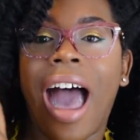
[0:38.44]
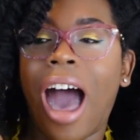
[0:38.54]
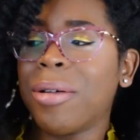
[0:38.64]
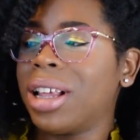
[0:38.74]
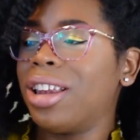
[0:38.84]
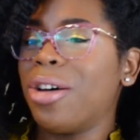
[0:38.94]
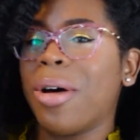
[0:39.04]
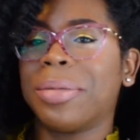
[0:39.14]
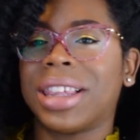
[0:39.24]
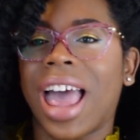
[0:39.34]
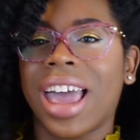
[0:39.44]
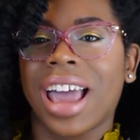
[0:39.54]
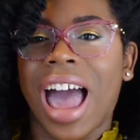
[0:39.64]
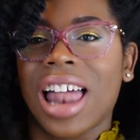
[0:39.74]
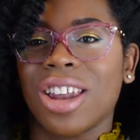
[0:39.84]
I was a little upset, it
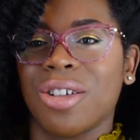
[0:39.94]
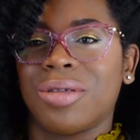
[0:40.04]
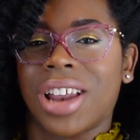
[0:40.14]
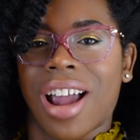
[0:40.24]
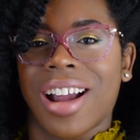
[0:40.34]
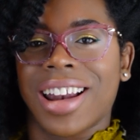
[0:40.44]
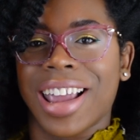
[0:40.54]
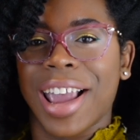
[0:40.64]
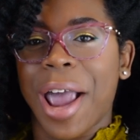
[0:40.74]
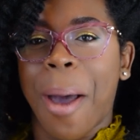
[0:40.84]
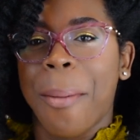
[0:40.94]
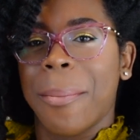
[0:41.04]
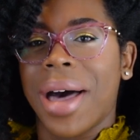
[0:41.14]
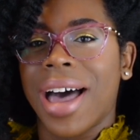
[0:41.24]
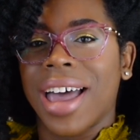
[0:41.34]
got a little dirty,
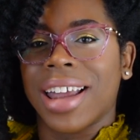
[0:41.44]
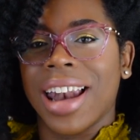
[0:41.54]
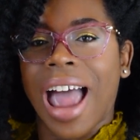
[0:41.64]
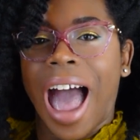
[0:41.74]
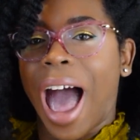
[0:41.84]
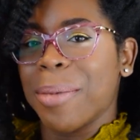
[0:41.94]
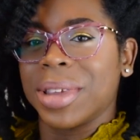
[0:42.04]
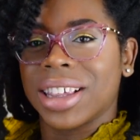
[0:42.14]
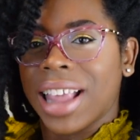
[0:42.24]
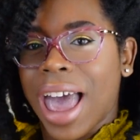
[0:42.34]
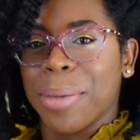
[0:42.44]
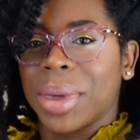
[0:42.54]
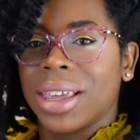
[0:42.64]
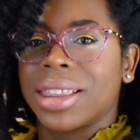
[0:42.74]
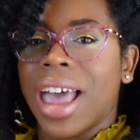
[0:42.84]
but I'm just
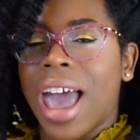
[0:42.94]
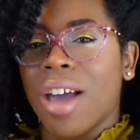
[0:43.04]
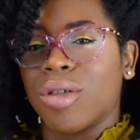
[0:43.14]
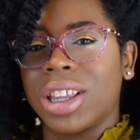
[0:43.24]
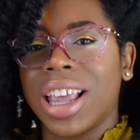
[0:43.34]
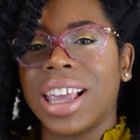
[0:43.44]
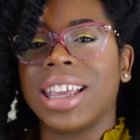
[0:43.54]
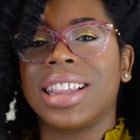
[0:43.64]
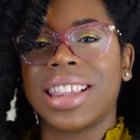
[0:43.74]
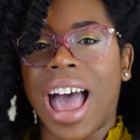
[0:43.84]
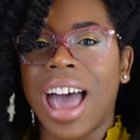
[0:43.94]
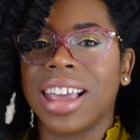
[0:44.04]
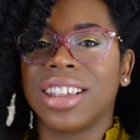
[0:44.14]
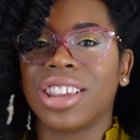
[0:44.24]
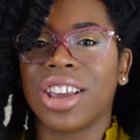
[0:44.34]
happy that everything inside
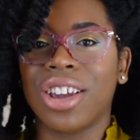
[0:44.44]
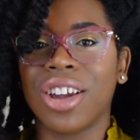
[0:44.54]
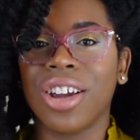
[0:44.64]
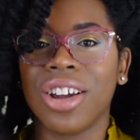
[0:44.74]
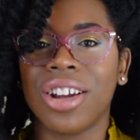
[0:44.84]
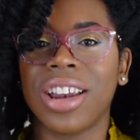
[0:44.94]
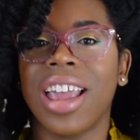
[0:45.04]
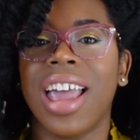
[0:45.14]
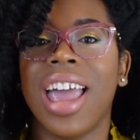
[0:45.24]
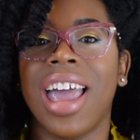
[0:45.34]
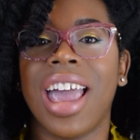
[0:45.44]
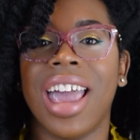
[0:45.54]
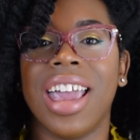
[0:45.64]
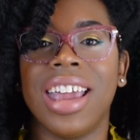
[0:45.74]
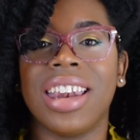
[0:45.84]
is secured,
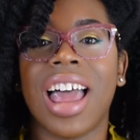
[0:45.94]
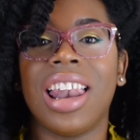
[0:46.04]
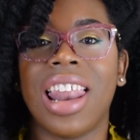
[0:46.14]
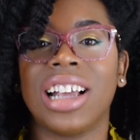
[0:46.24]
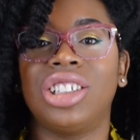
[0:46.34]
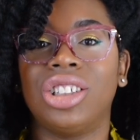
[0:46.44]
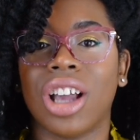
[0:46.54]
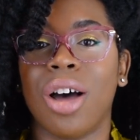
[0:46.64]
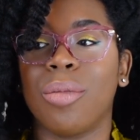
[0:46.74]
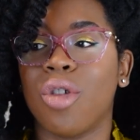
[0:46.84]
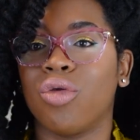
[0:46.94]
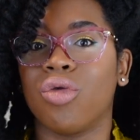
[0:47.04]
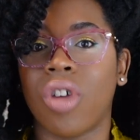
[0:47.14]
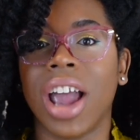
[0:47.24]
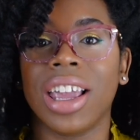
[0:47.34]
and let's jump
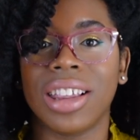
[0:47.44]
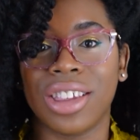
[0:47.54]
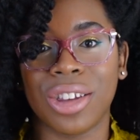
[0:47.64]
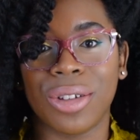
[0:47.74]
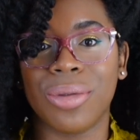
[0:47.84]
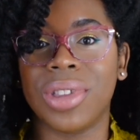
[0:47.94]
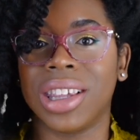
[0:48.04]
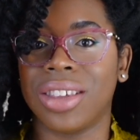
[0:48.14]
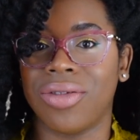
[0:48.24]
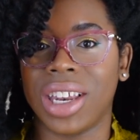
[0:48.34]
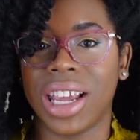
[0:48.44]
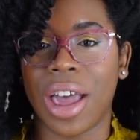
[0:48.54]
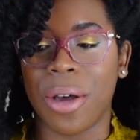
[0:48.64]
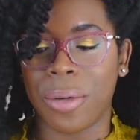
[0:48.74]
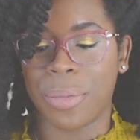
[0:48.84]
right into this
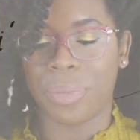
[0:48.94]
video.